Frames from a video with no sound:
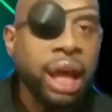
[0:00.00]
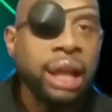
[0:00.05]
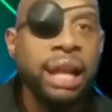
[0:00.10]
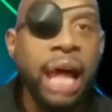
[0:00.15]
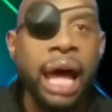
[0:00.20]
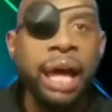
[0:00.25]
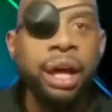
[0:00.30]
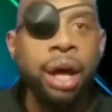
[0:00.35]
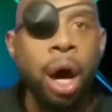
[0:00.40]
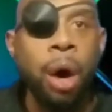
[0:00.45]

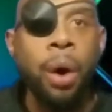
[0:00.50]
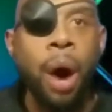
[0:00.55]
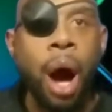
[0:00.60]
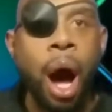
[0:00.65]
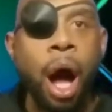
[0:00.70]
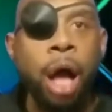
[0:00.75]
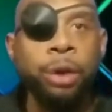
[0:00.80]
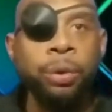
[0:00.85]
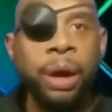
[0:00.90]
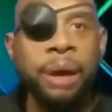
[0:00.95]
like go
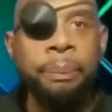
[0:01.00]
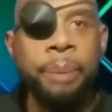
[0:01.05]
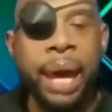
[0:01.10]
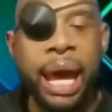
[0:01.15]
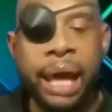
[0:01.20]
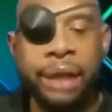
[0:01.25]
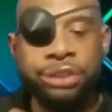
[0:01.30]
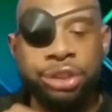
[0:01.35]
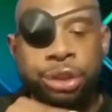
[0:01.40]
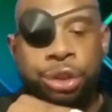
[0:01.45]
all the way
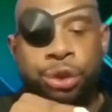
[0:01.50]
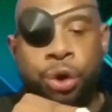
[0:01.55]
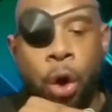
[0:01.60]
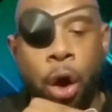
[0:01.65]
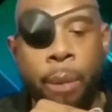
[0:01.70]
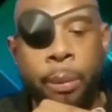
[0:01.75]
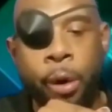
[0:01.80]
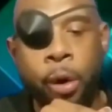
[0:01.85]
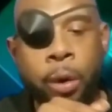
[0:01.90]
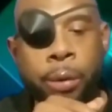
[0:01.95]
back to
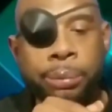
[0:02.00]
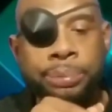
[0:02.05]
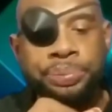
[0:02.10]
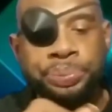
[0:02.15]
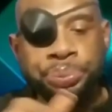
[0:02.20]
normal.